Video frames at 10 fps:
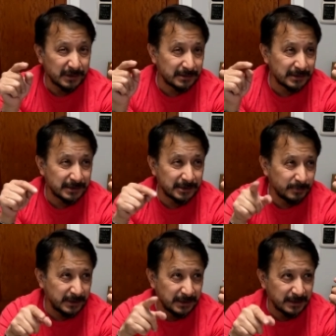but
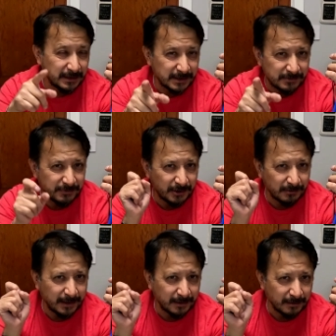it'll be in this video
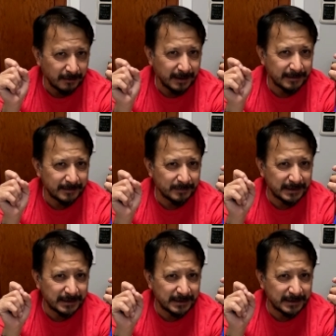right here, all right?